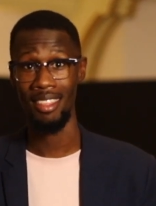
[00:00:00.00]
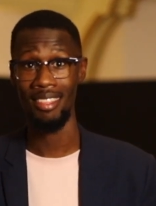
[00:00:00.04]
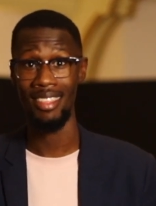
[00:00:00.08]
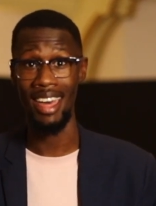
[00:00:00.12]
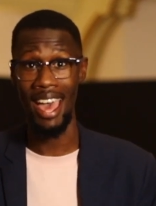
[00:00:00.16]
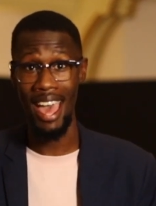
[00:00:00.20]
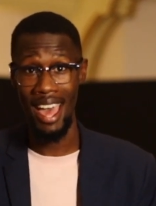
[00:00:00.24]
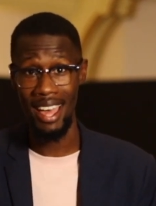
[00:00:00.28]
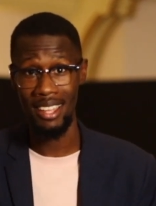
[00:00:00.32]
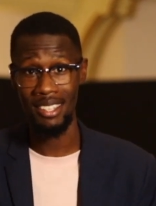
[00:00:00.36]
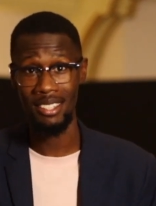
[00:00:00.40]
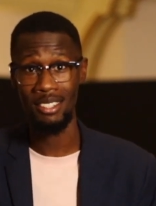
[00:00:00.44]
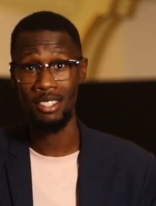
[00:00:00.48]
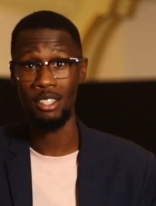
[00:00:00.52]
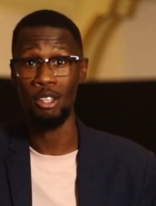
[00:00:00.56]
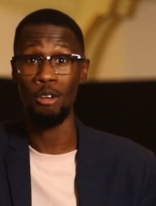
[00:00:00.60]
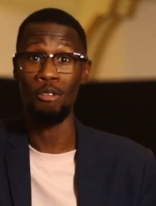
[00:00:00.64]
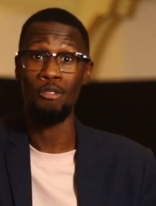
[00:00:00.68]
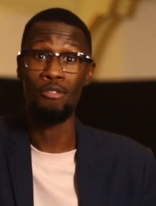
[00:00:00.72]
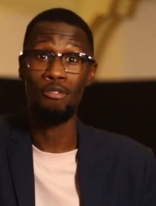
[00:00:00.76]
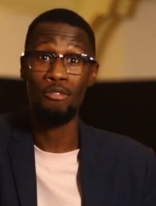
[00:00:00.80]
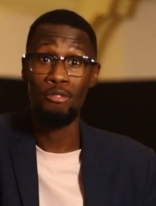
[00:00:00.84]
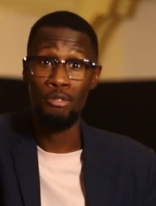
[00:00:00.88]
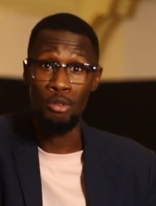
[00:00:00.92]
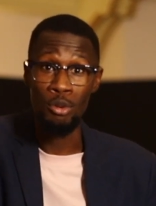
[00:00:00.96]
That's the
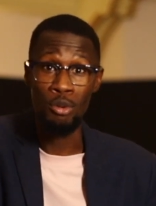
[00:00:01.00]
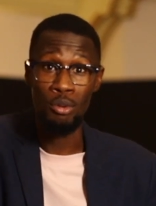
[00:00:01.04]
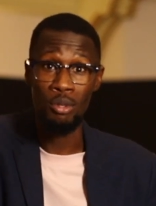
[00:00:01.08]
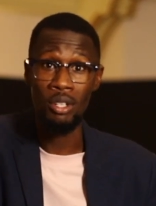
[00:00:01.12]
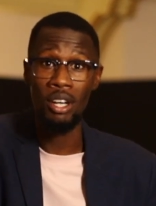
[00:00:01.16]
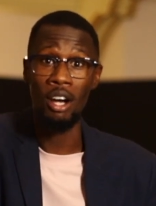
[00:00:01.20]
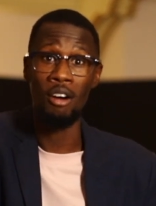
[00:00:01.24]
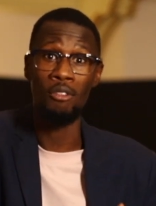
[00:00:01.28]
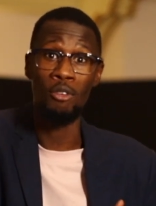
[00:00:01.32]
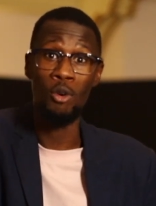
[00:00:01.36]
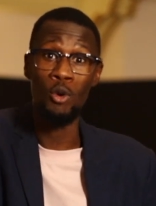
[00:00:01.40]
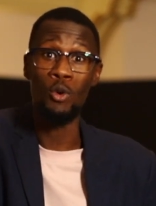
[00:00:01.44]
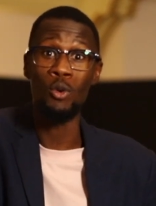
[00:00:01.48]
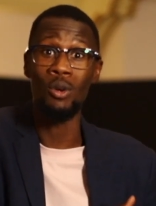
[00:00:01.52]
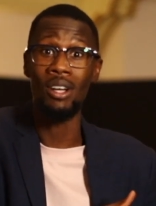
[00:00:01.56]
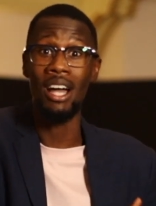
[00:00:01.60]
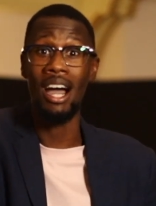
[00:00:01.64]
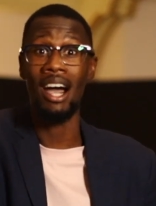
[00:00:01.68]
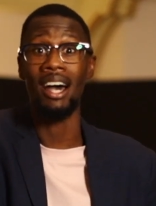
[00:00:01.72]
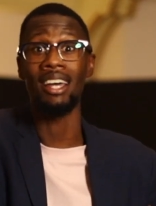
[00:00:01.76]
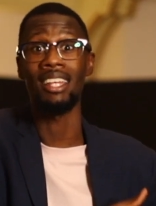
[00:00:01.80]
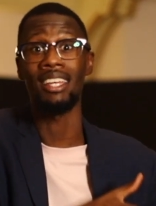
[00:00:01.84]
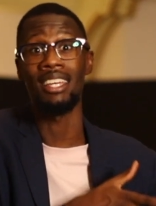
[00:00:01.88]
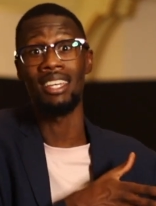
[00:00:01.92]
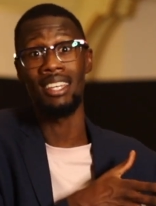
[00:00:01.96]
fruit of who
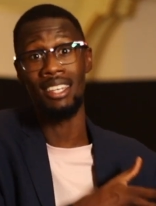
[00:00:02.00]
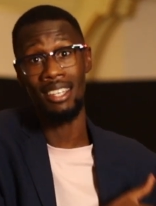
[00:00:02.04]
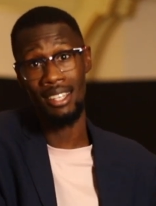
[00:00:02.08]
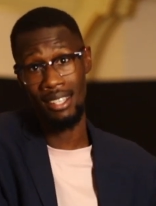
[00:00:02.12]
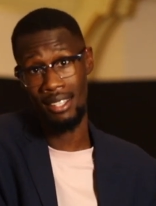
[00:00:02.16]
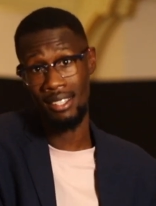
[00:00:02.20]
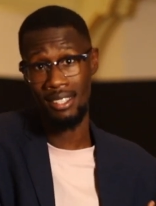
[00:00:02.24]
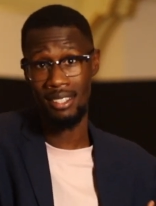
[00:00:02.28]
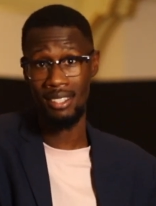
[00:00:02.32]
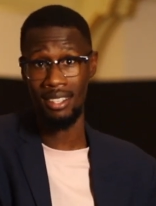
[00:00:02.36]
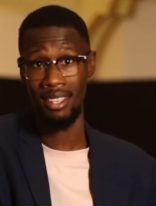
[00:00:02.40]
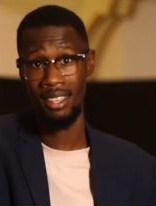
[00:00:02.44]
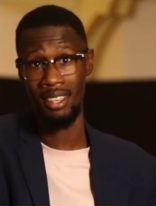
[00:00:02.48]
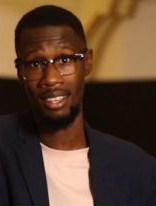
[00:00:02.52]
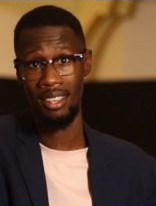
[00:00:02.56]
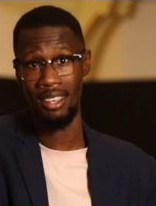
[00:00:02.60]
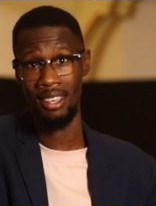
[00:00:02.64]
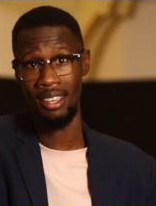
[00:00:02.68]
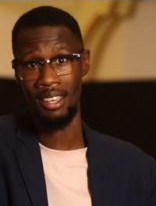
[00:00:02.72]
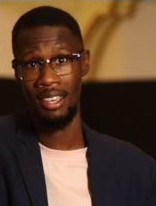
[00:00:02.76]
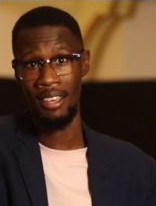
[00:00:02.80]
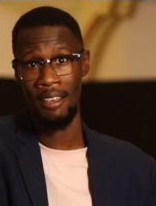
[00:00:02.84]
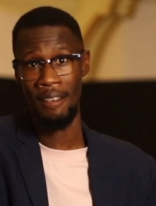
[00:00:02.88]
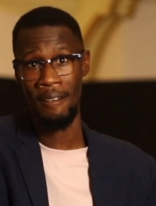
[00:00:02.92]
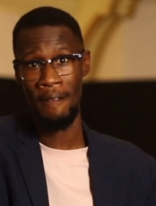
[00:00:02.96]
God is.
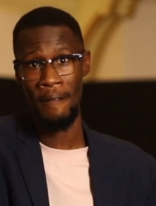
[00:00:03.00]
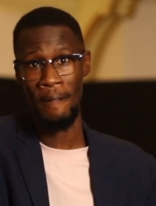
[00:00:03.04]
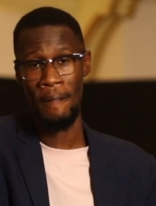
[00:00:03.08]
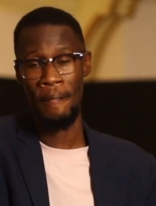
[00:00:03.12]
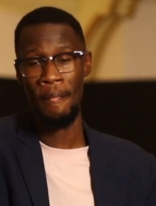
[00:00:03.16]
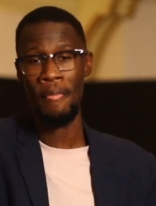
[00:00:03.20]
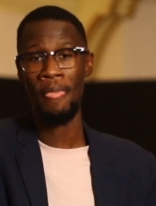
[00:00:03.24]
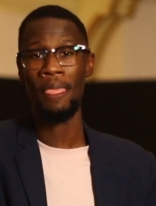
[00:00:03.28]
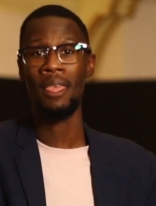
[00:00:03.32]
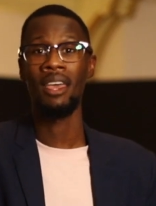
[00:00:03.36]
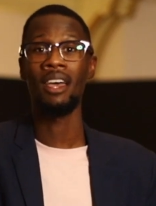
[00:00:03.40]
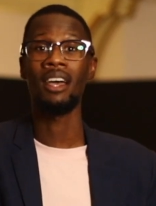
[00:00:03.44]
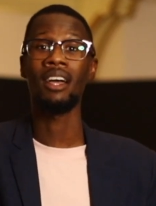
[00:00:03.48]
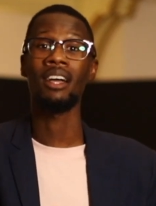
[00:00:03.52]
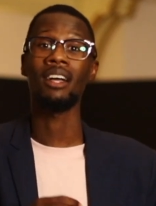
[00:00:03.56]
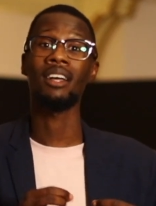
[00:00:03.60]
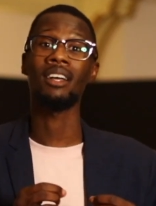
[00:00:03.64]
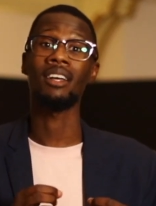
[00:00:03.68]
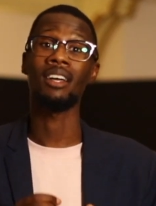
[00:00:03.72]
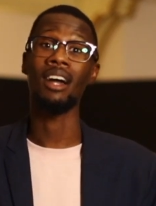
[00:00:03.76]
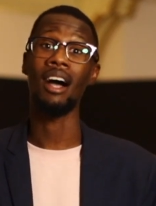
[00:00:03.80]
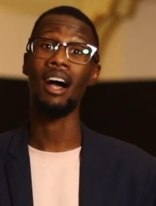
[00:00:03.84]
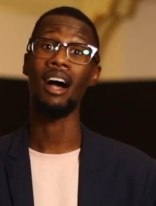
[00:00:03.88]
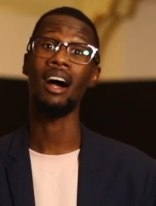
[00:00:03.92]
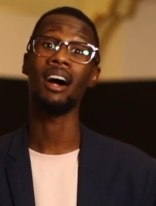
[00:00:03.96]

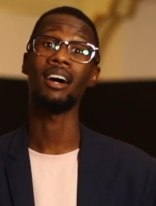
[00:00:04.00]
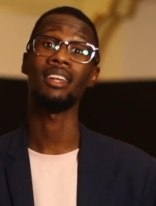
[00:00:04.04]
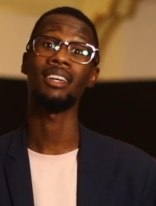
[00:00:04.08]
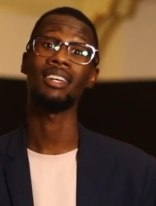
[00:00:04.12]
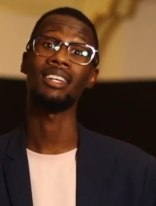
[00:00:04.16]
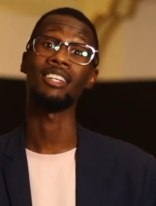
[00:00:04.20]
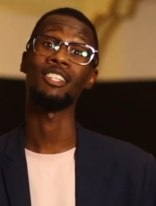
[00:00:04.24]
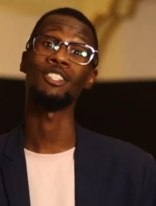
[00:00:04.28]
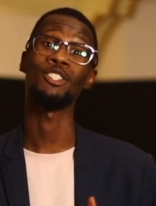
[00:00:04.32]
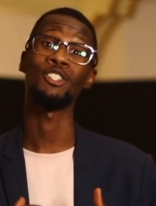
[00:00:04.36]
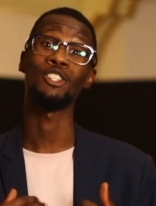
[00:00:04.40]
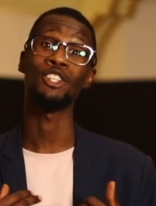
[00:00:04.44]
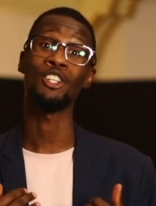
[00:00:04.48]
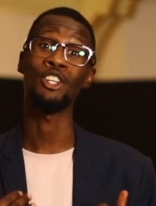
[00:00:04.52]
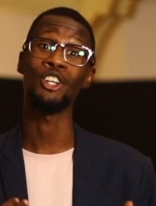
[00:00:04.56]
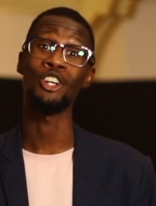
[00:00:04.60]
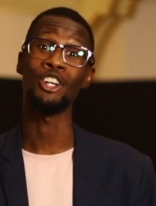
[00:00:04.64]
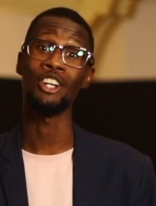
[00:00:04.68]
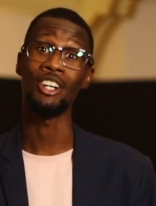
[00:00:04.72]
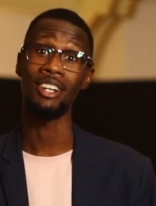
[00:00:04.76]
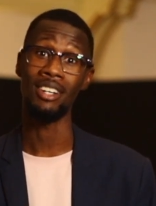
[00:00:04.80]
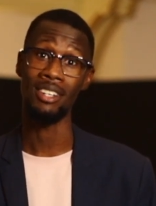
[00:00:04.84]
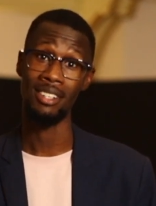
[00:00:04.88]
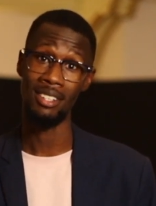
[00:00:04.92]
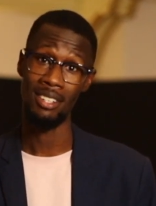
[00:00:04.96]
God is
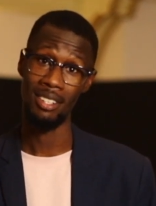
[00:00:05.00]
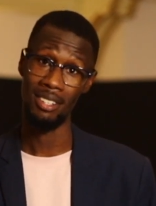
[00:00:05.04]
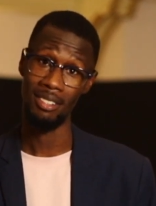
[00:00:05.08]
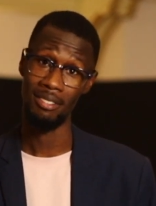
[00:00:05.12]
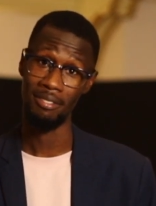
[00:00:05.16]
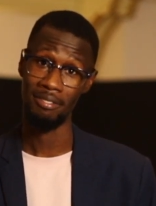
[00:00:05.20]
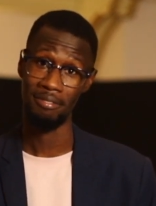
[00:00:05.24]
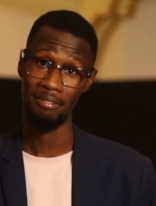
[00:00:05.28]
good.